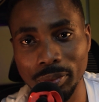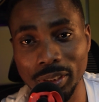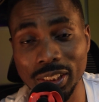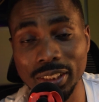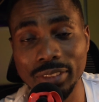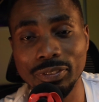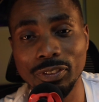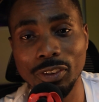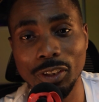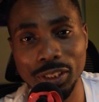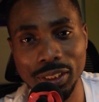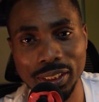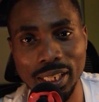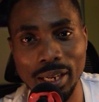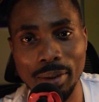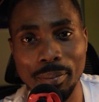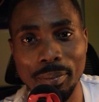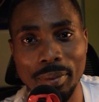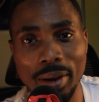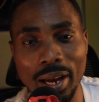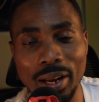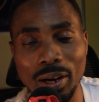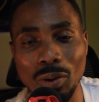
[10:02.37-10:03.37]
This is the first
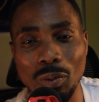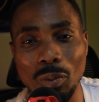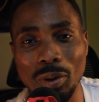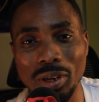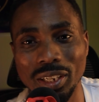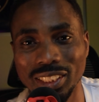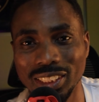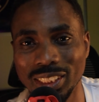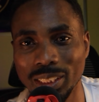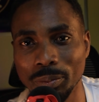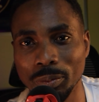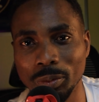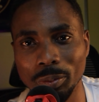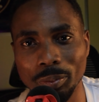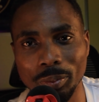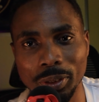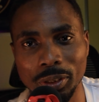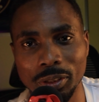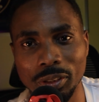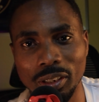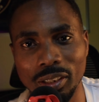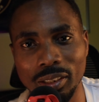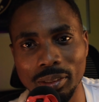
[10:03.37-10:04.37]
time I don't want a team to
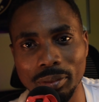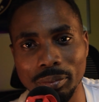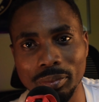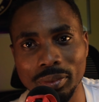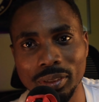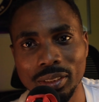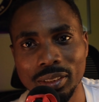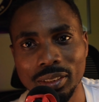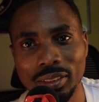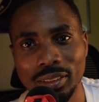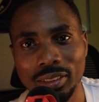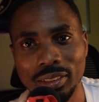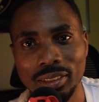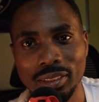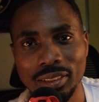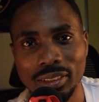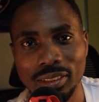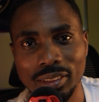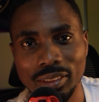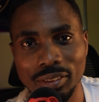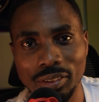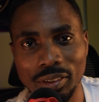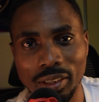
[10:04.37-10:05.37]
beat Tottenham.
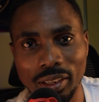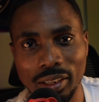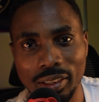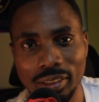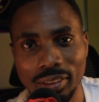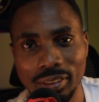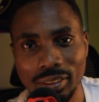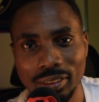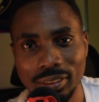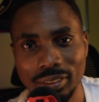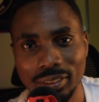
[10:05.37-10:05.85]
Okay?